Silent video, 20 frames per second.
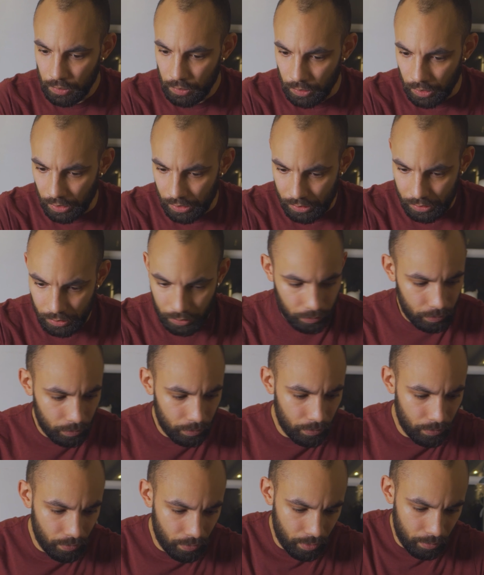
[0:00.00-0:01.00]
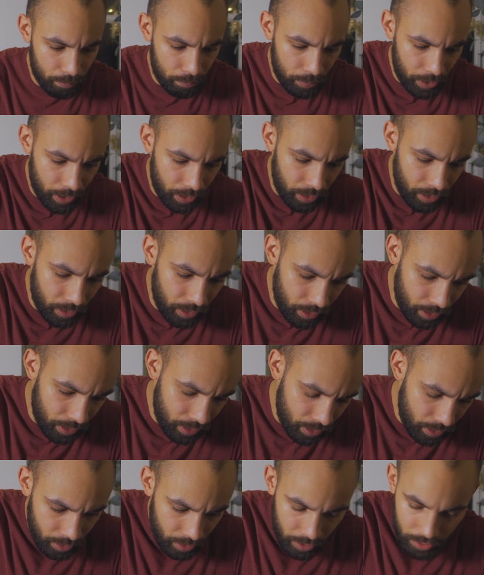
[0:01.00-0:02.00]
Okay, so the B
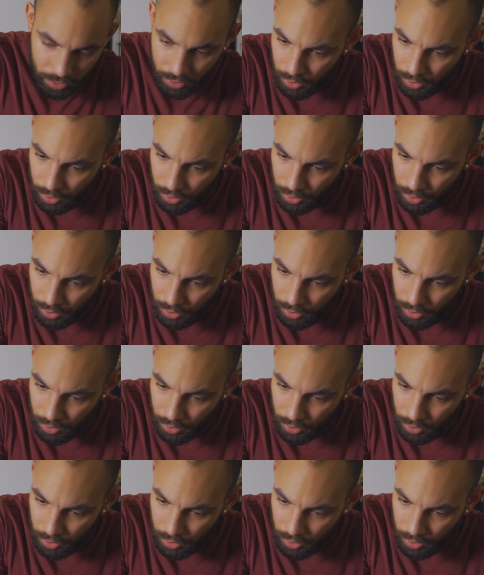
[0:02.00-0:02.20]
is